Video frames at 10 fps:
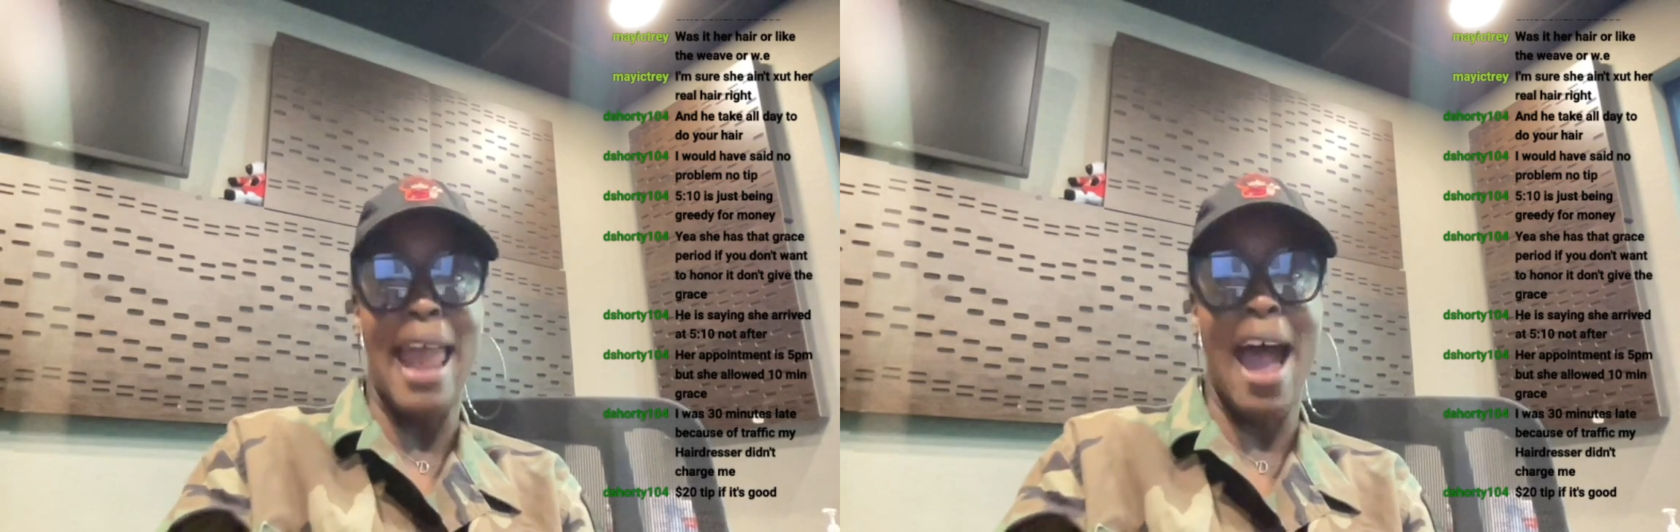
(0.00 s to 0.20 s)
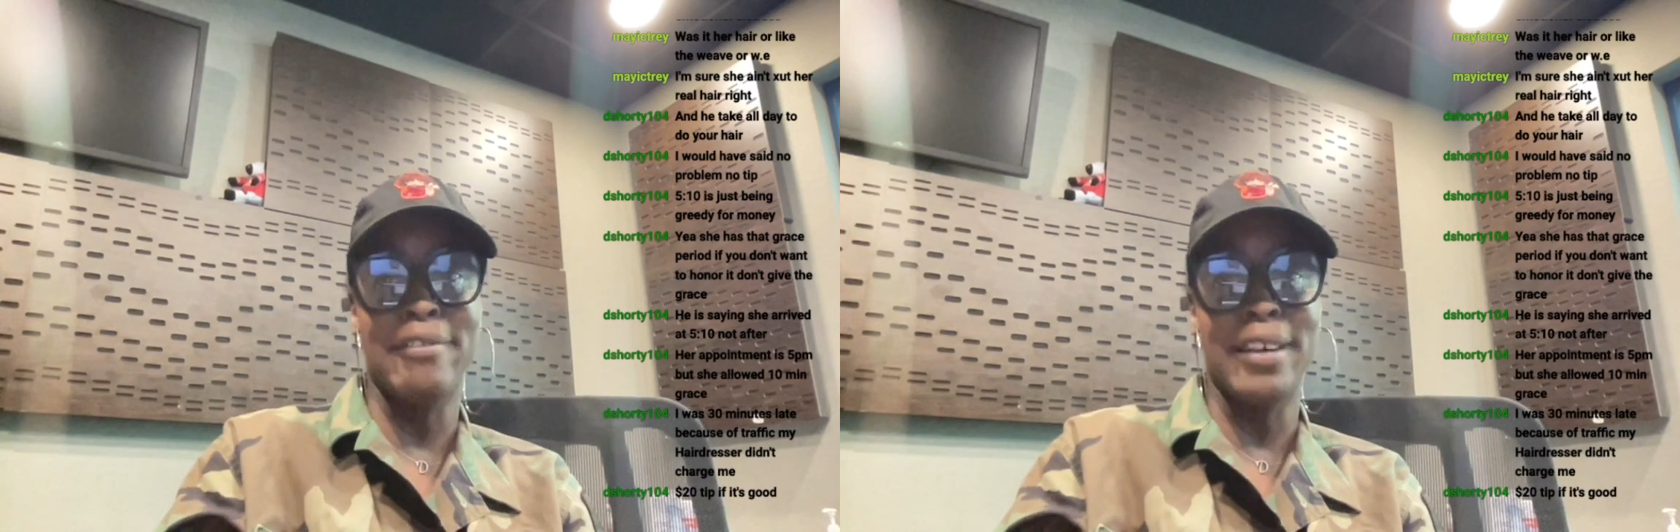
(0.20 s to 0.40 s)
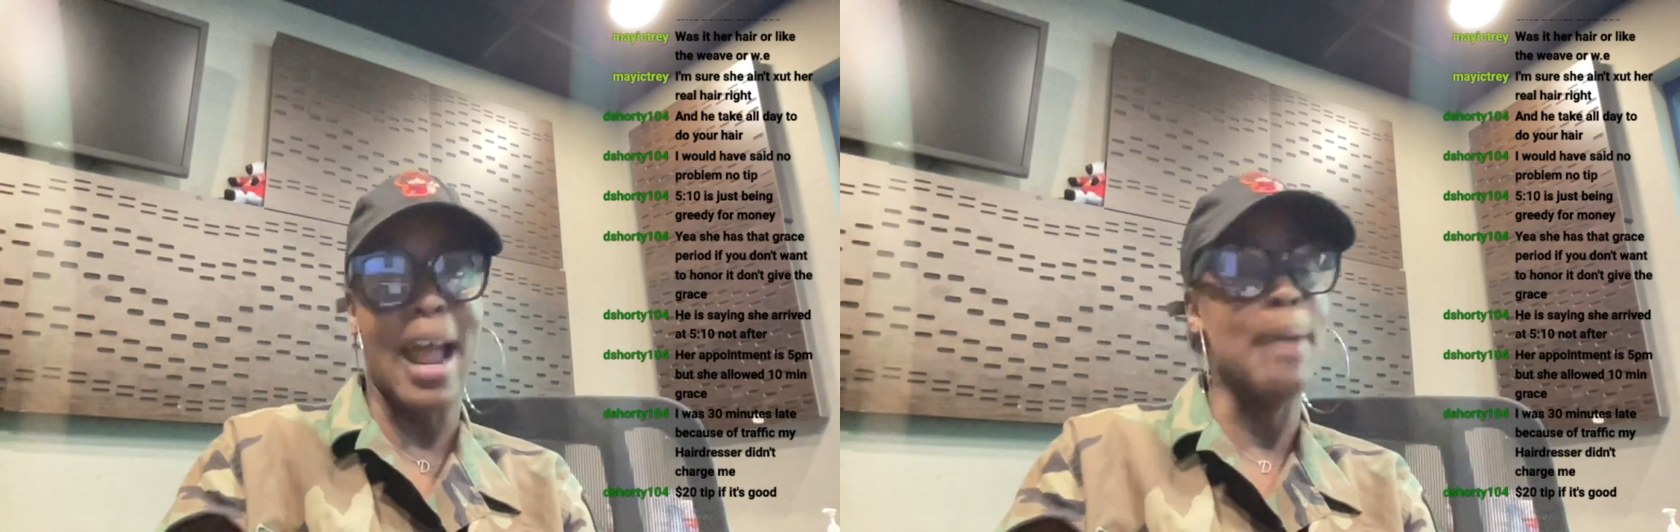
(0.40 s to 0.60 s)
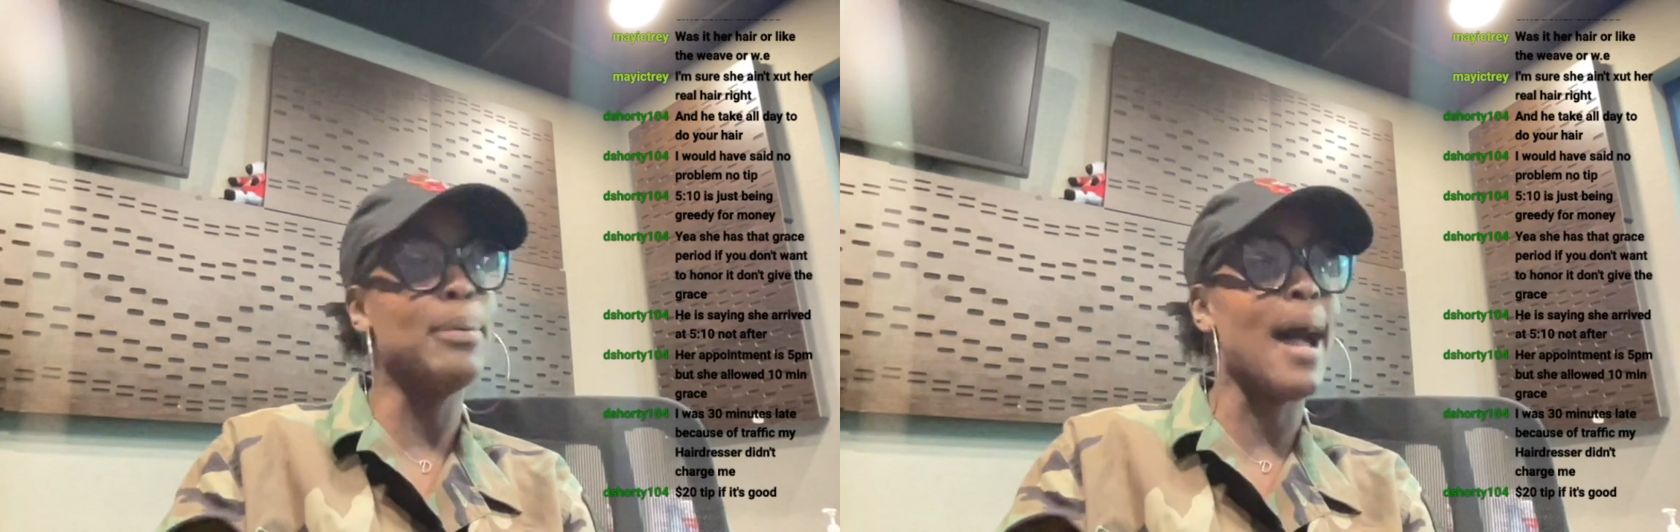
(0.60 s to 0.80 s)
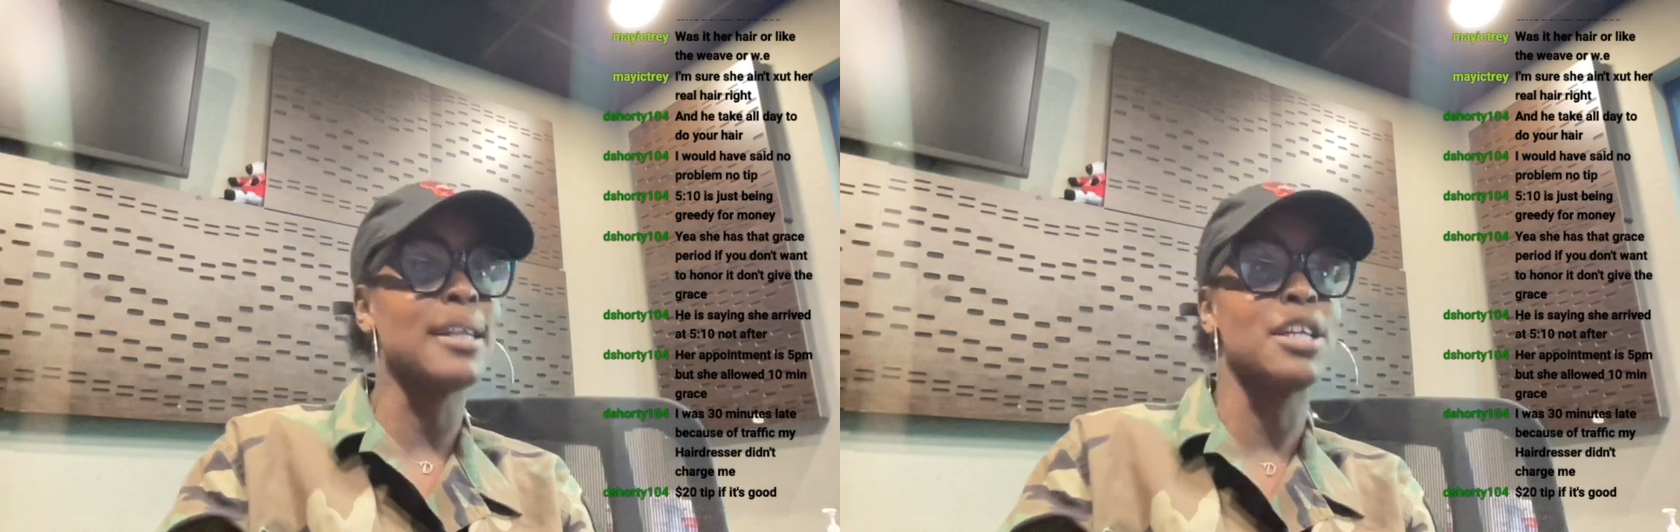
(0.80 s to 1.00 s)
after I
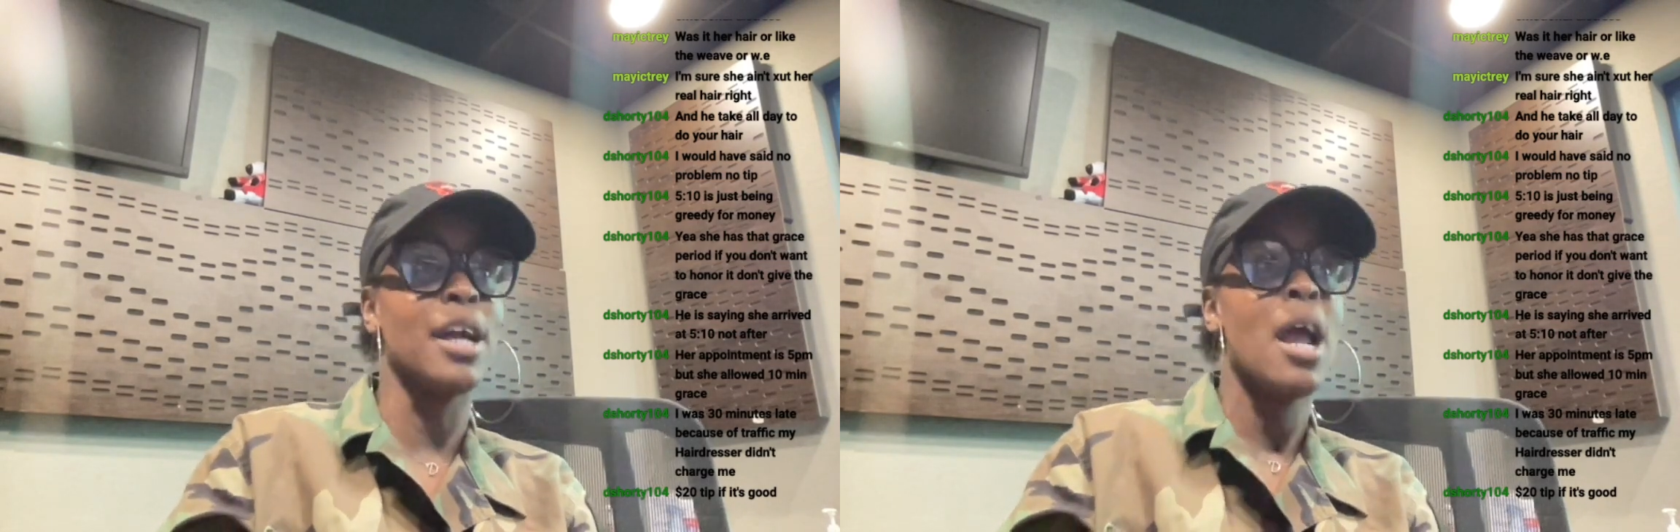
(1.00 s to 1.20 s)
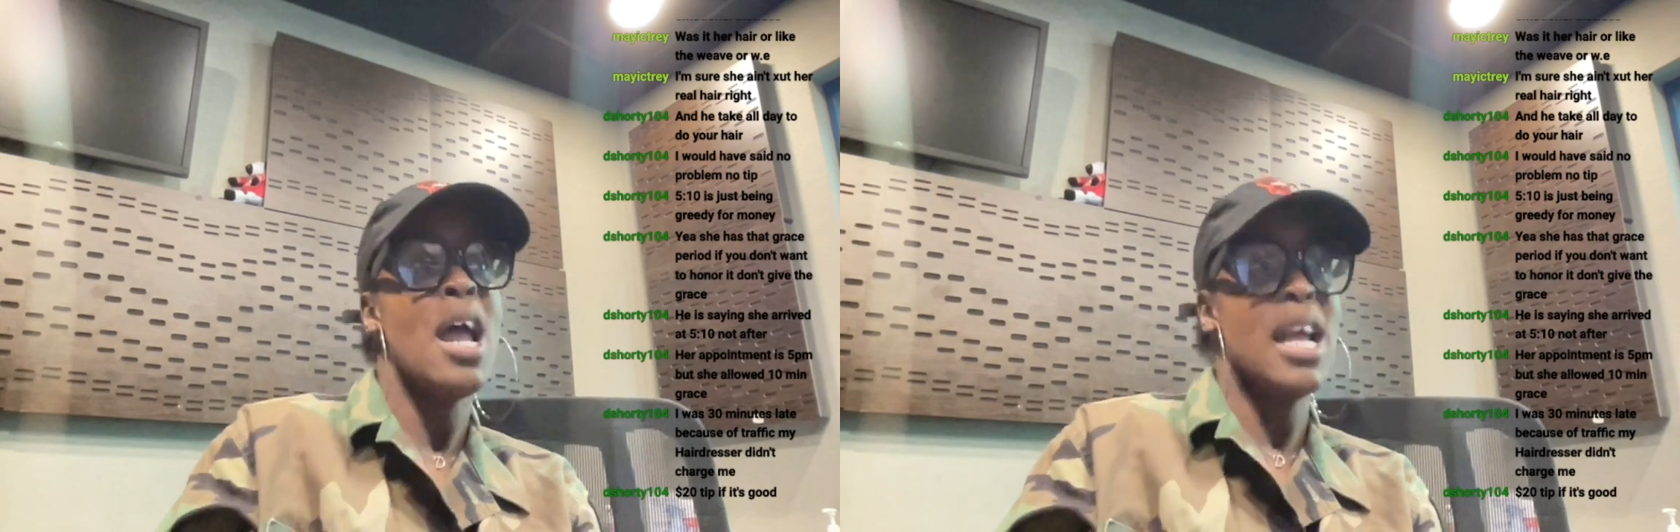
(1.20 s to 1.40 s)
blocked her.